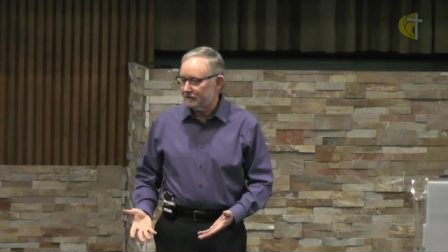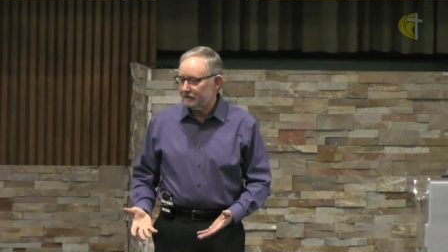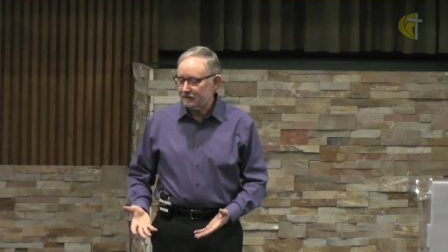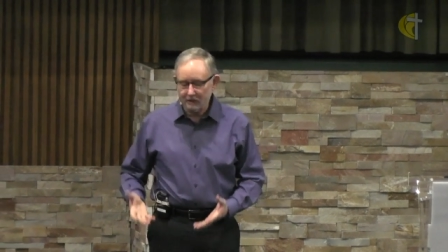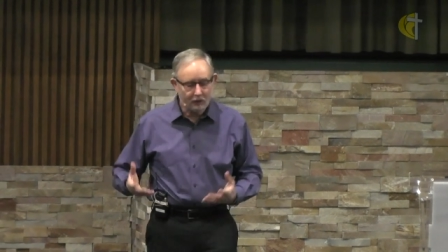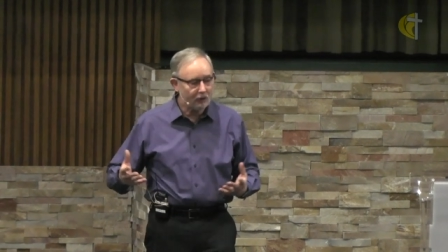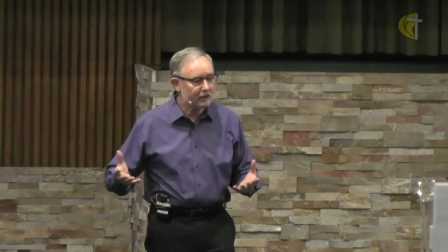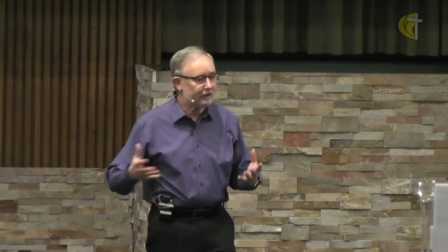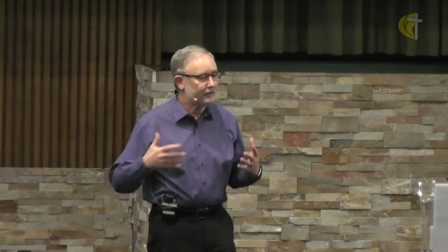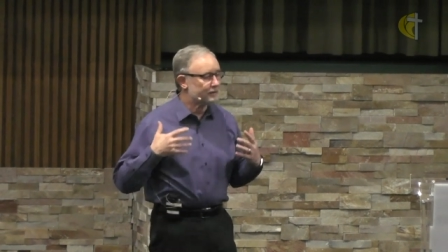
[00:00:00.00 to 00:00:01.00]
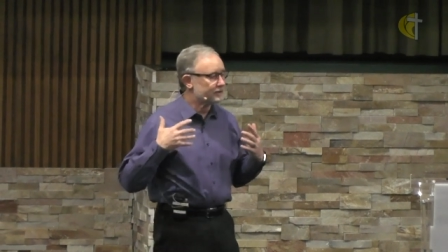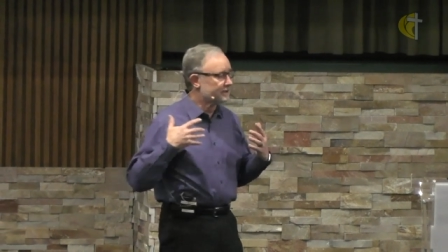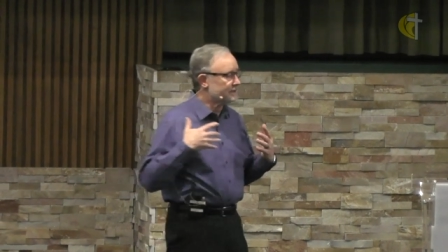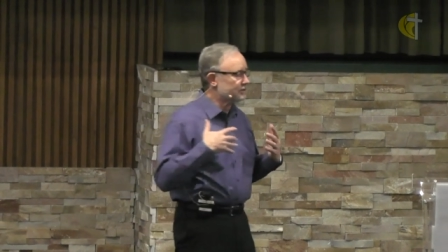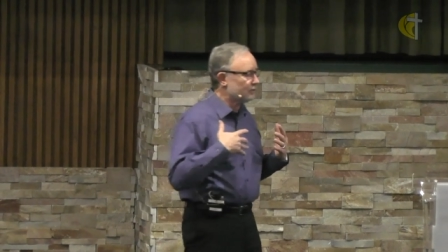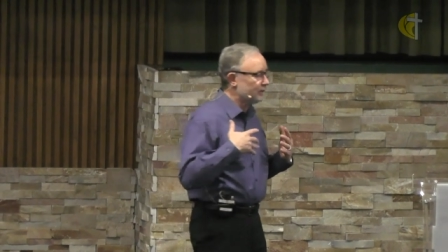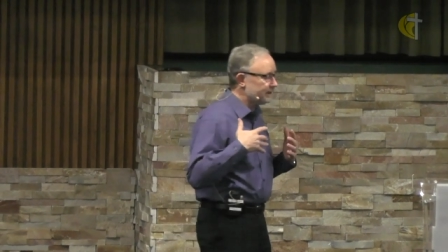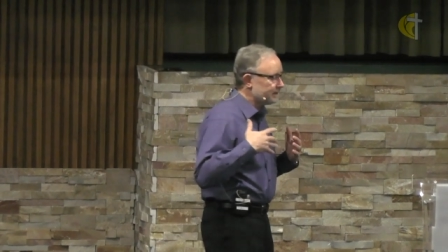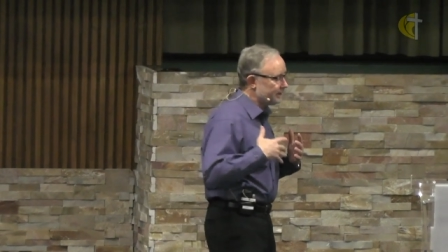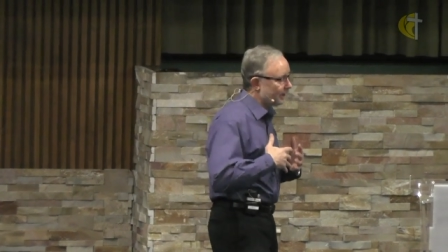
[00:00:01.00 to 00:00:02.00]
And all of those things are
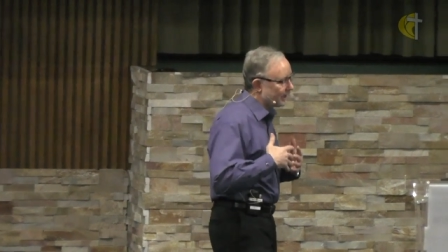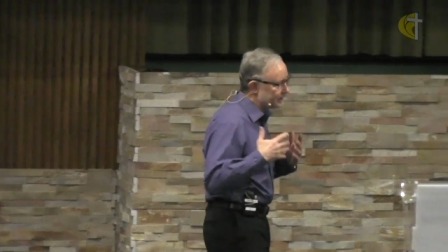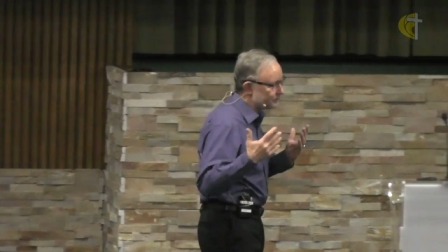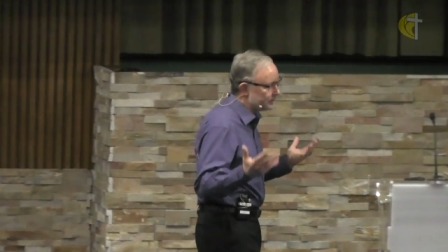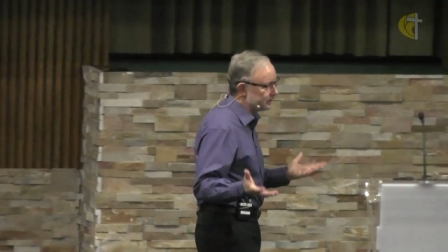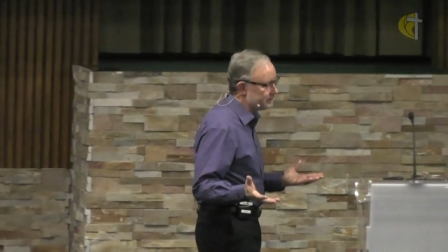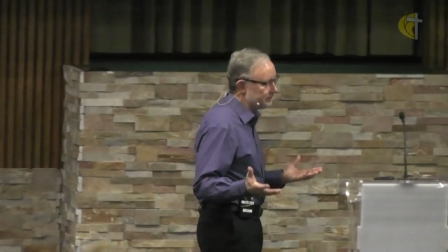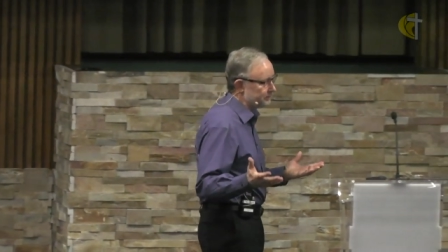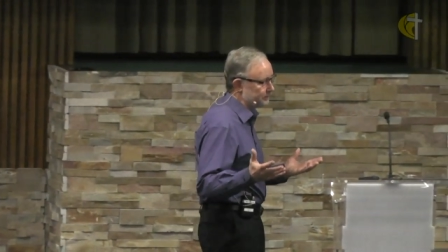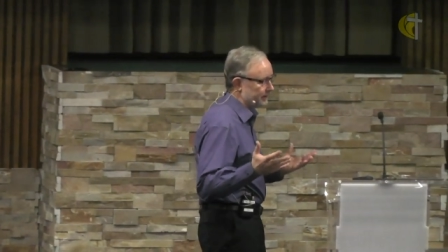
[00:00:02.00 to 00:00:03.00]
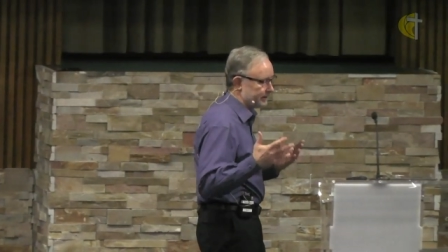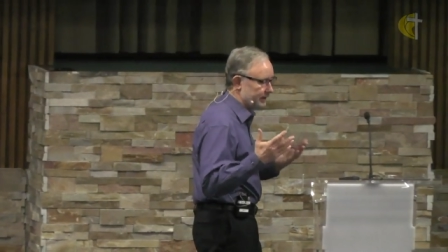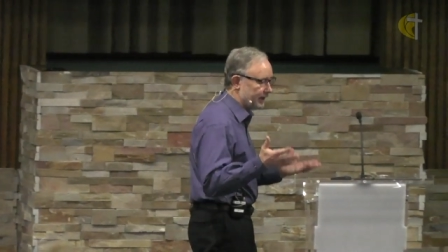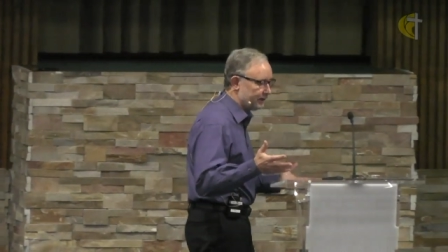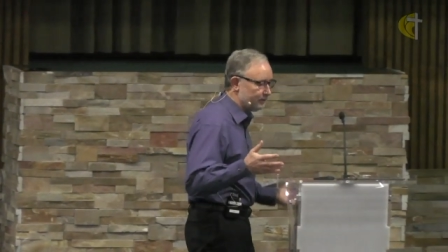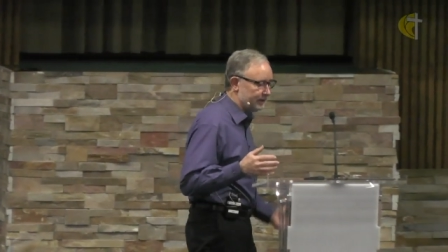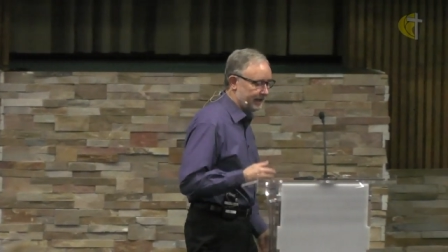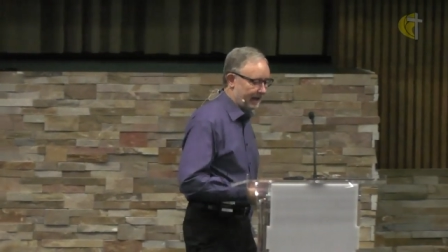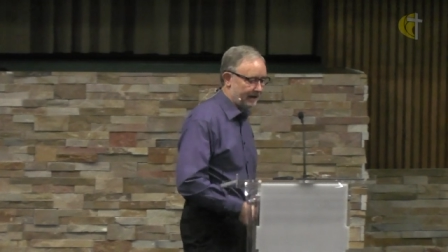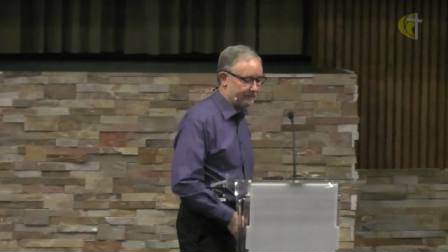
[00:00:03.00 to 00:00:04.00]
what God would do and God would
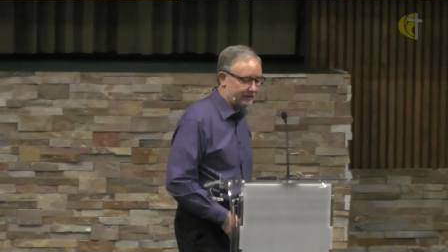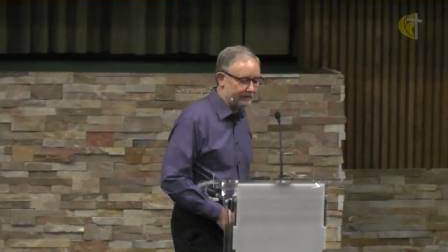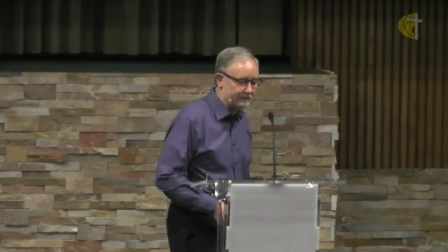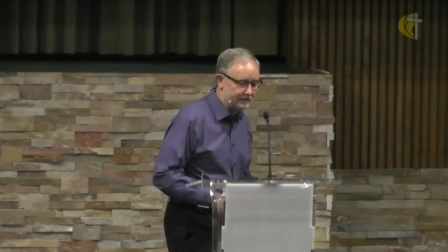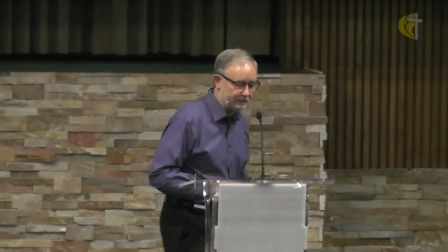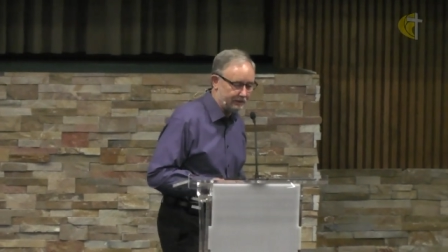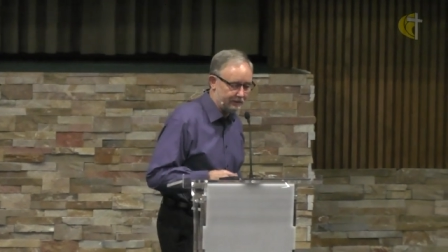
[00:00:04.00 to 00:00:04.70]
have him do.